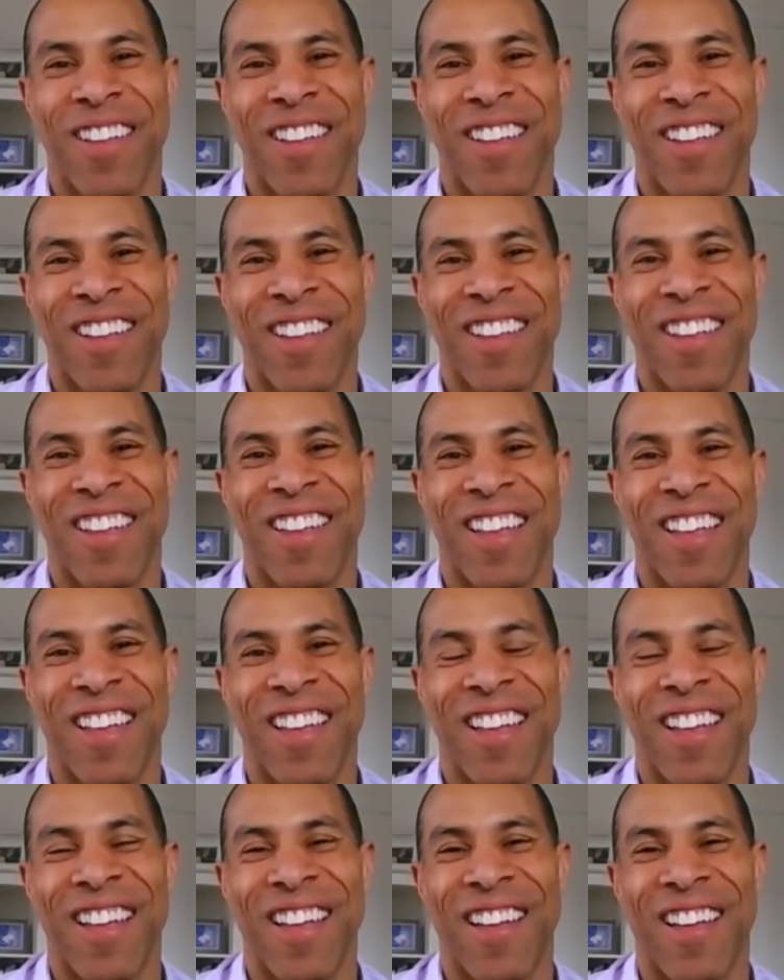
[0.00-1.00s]

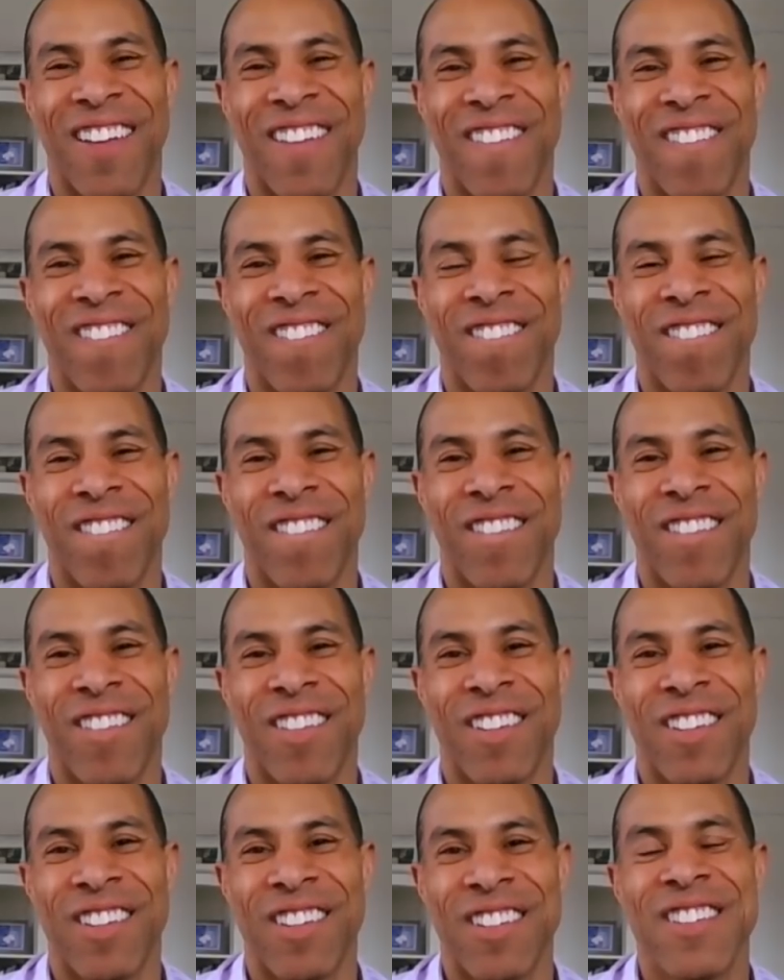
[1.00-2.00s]

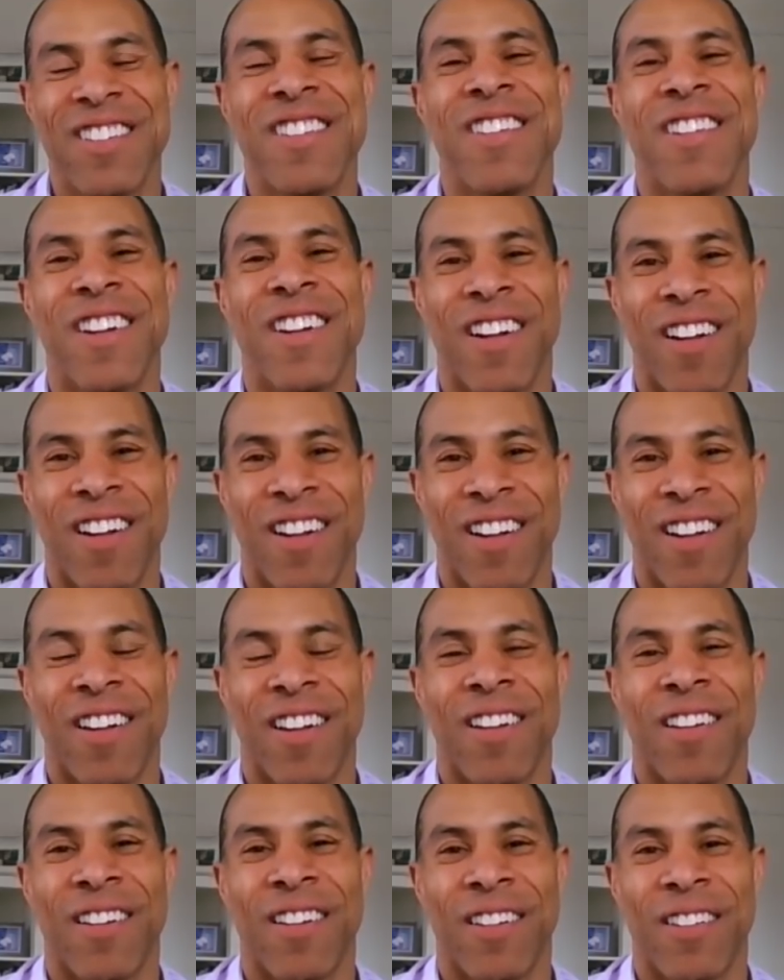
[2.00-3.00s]

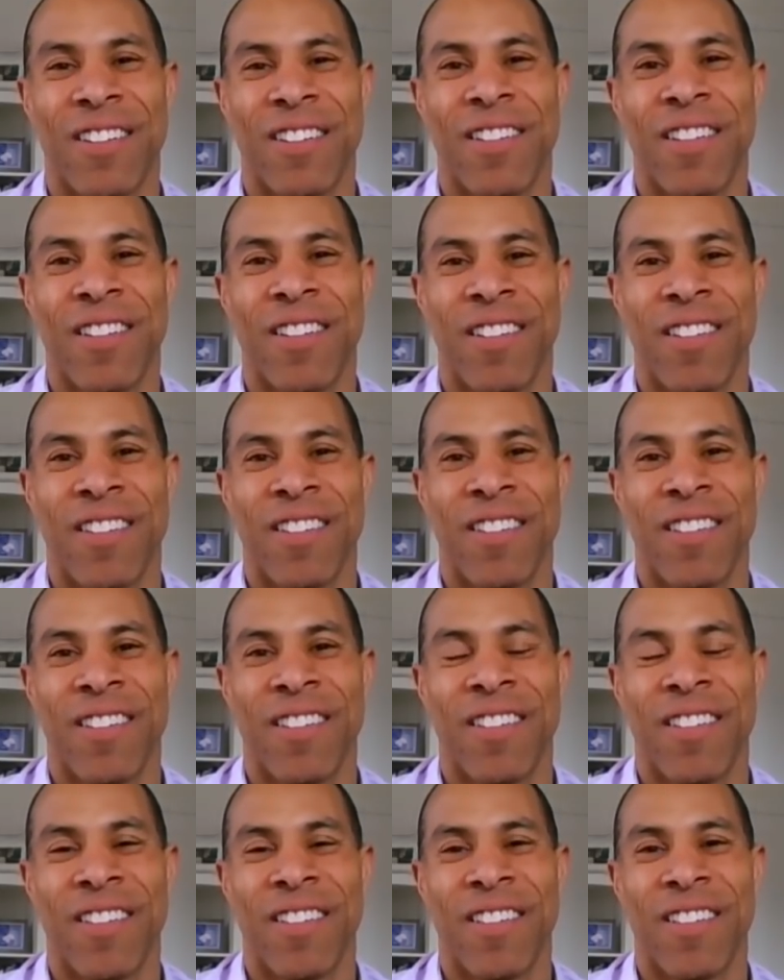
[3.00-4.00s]

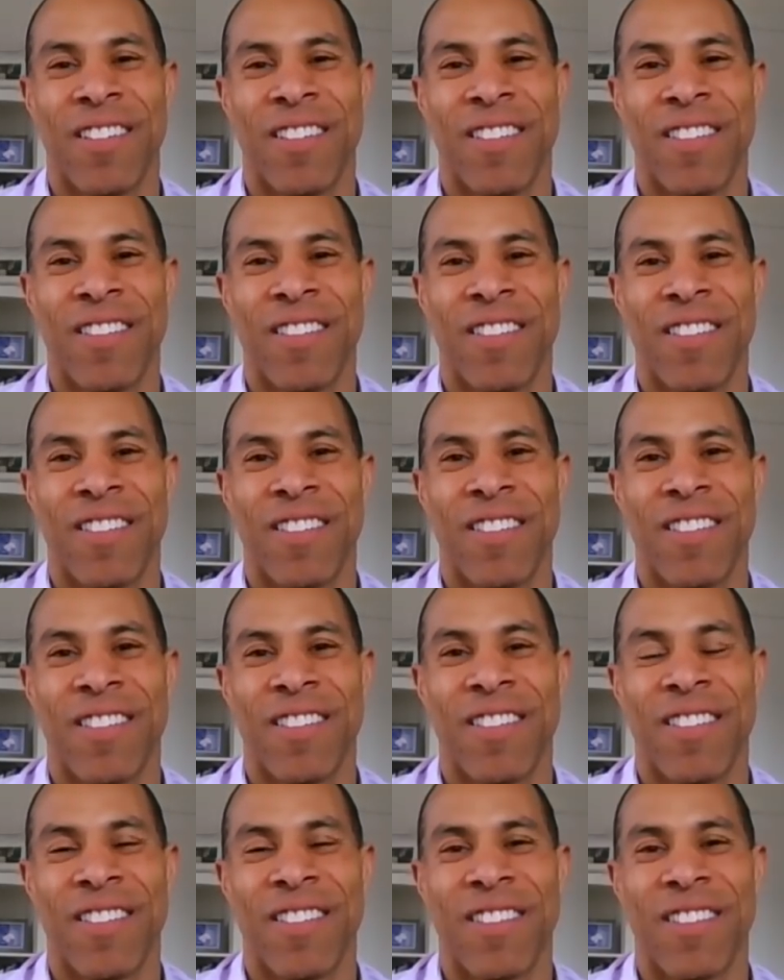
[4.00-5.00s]

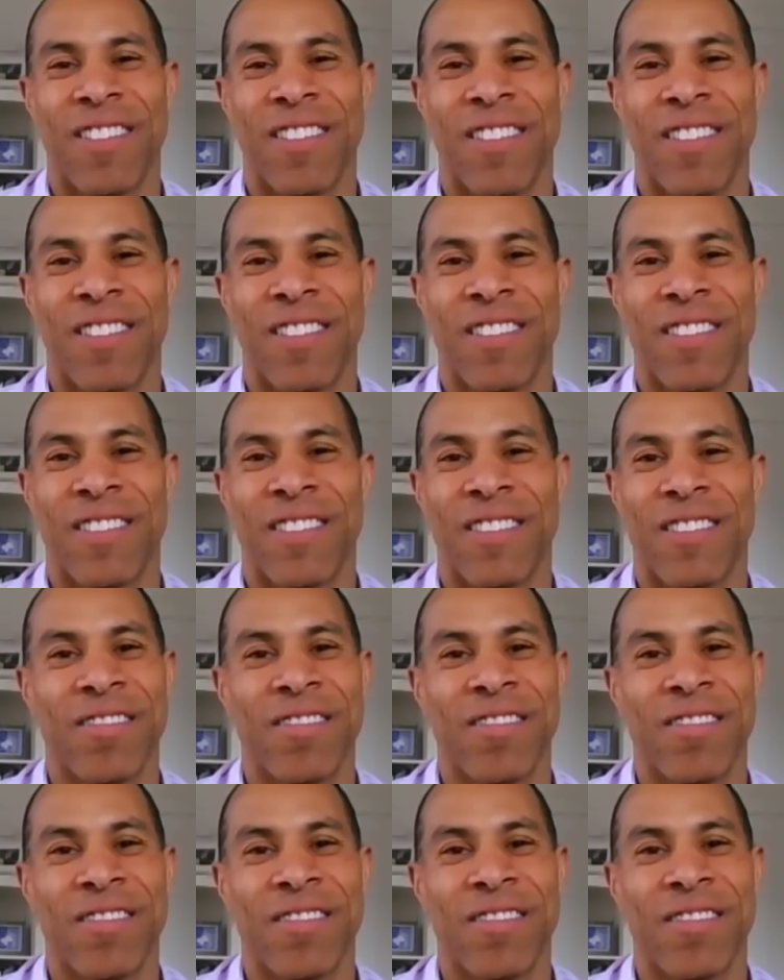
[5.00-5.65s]
The person shown says nothing.